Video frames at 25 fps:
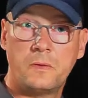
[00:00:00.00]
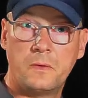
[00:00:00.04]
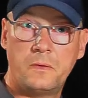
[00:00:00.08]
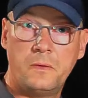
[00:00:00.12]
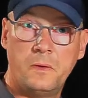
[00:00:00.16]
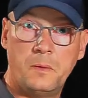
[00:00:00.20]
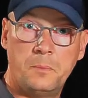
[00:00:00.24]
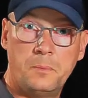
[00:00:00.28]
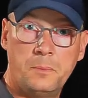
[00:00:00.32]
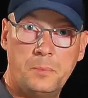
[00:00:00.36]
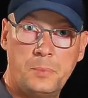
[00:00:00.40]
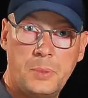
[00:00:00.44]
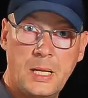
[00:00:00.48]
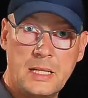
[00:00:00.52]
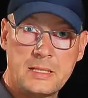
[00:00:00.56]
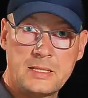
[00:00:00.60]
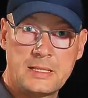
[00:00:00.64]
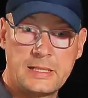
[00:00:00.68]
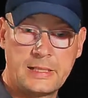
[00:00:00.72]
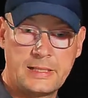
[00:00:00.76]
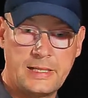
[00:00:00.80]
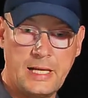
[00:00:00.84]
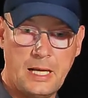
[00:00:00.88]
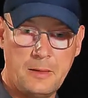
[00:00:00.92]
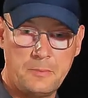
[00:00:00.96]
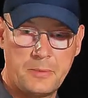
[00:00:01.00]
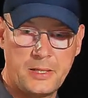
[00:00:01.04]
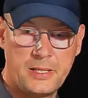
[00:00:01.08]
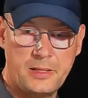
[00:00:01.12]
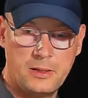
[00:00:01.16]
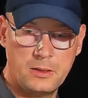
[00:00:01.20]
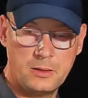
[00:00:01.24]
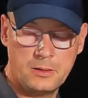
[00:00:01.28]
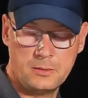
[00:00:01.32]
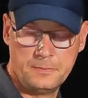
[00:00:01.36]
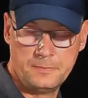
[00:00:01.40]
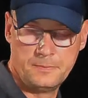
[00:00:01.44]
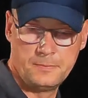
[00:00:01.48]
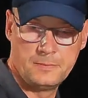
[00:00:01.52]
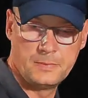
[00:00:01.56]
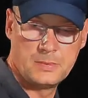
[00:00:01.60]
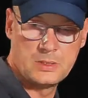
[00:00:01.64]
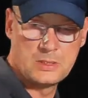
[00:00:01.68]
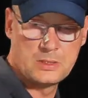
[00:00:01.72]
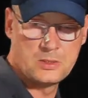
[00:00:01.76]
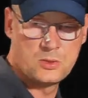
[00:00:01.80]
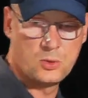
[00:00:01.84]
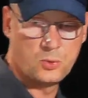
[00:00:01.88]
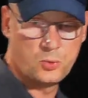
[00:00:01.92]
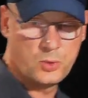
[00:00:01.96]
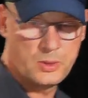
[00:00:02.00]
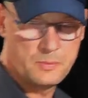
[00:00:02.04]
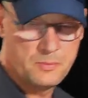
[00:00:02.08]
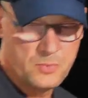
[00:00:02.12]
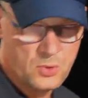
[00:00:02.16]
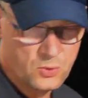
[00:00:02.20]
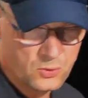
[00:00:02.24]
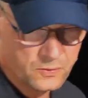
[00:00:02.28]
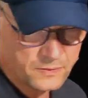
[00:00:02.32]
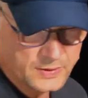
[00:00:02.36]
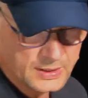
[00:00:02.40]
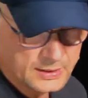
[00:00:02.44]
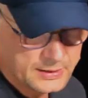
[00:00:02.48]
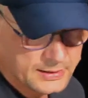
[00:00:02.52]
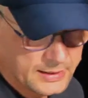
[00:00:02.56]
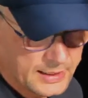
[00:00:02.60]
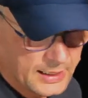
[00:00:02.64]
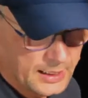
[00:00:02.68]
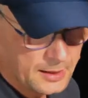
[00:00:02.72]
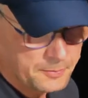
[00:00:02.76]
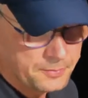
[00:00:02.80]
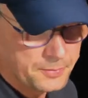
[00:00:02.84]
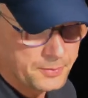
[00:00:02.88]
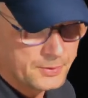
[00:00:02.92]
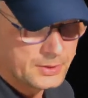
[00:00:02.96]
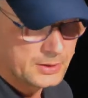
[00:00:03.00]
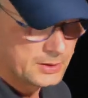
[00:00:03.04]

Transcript: with a plastic cap here to remove that cap,